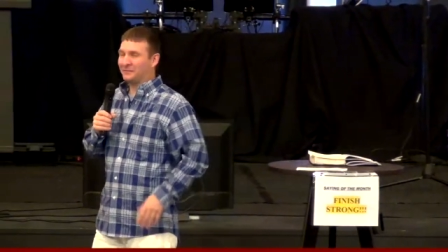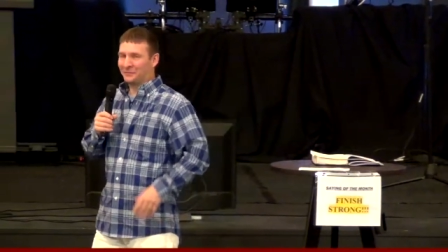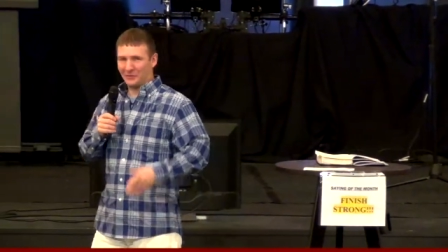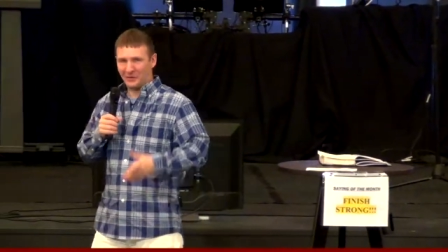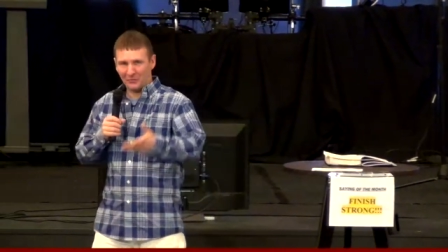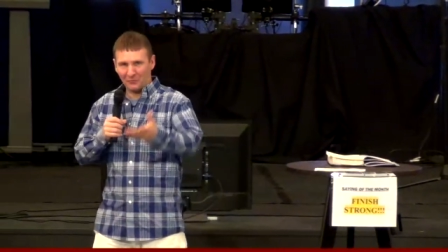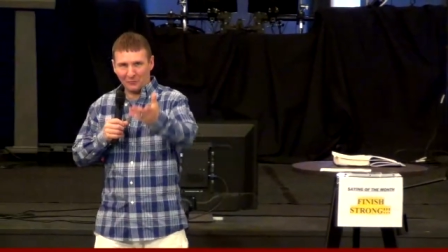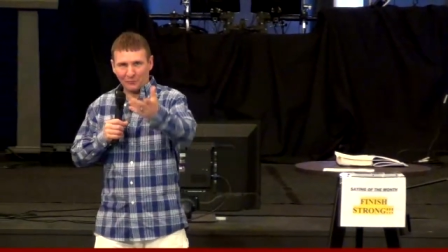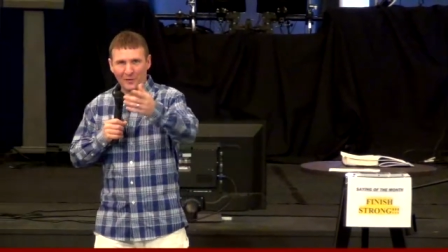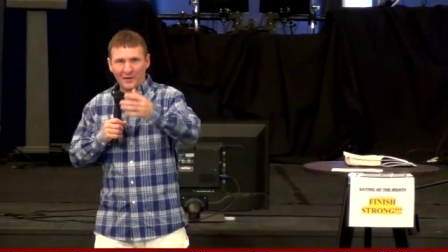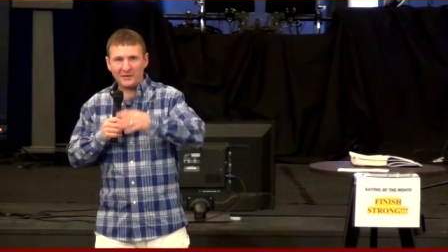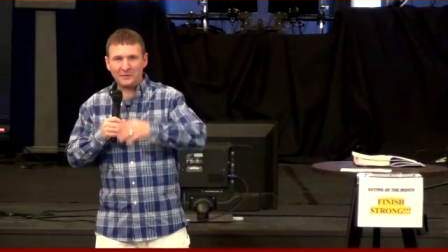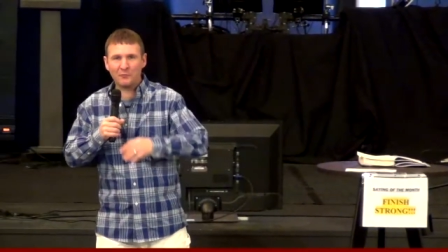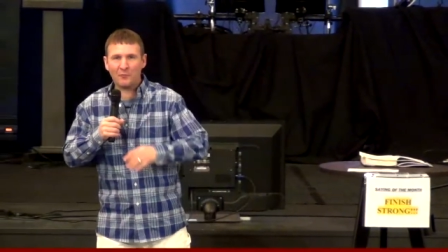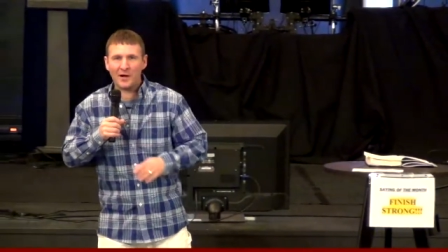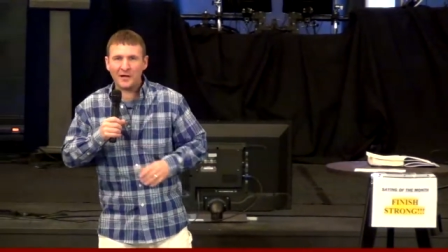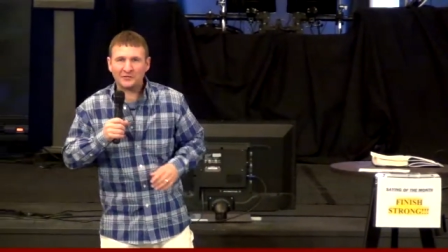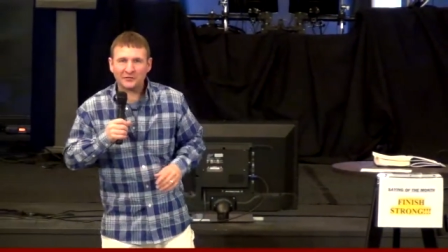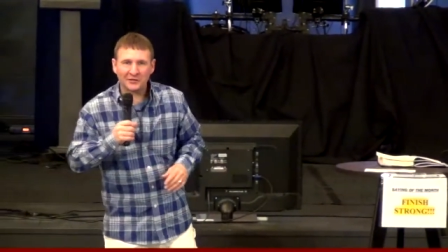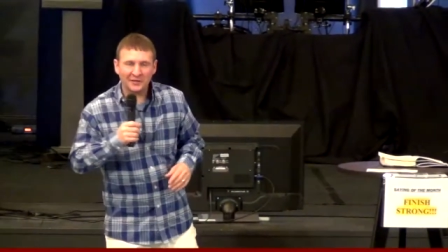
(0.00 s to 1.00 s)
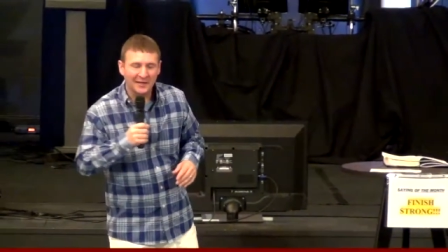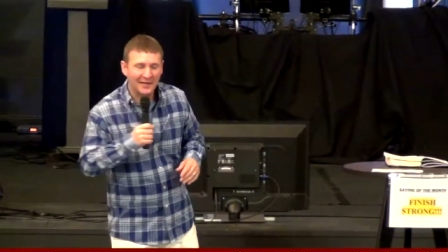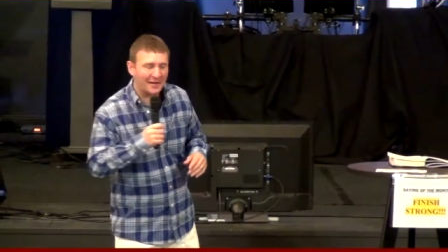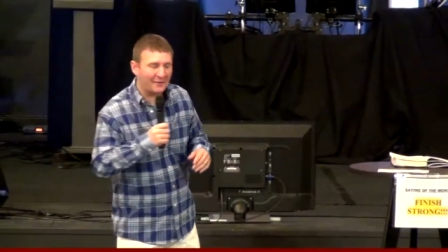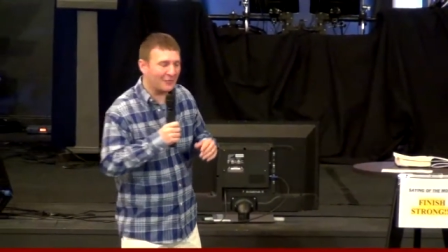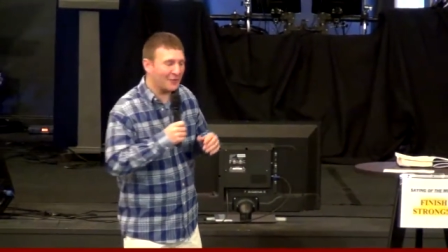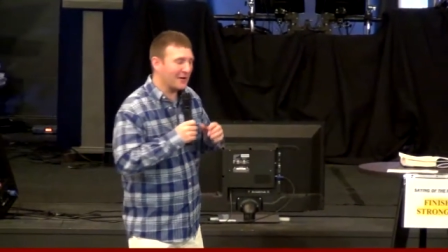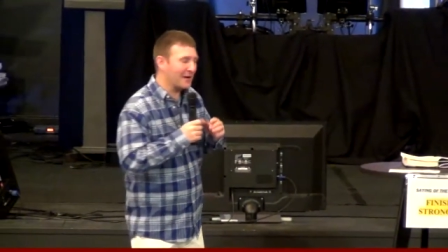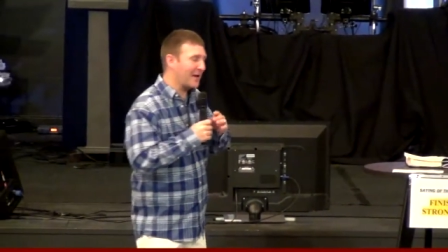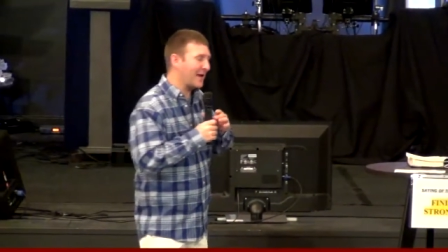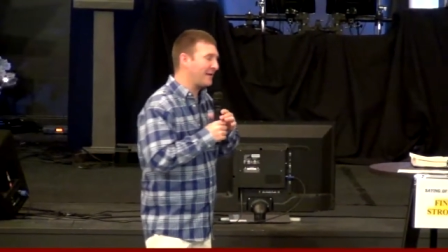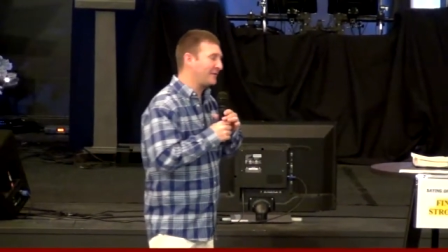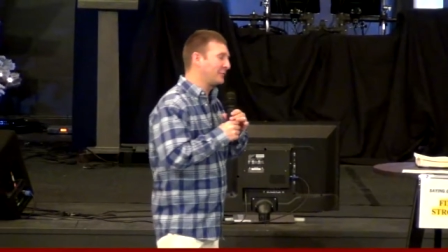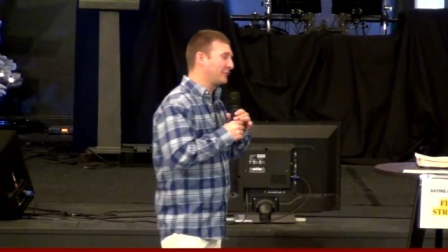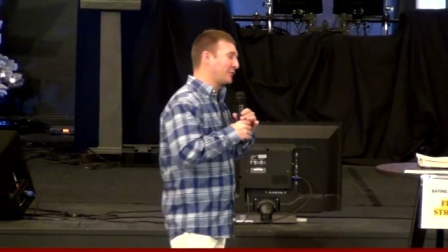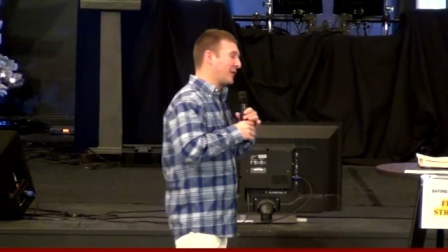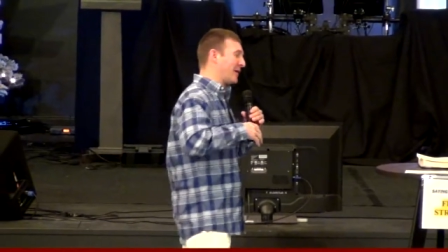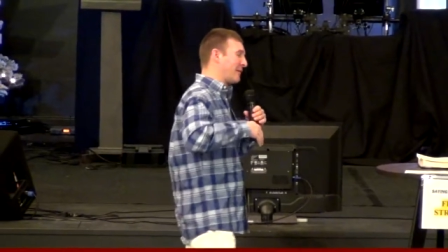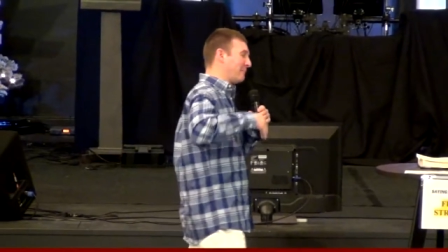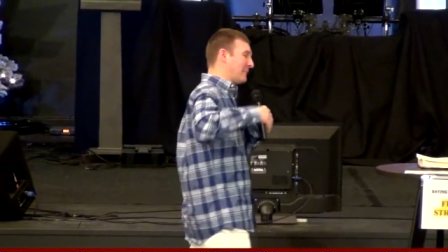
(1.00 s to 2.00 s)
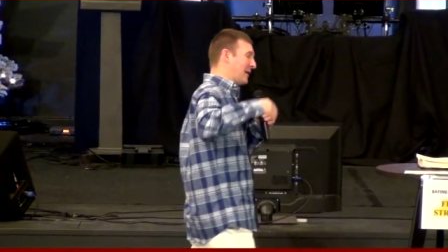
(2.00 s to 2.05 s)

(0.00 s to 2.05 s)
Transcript: So when you watch it later on live stream,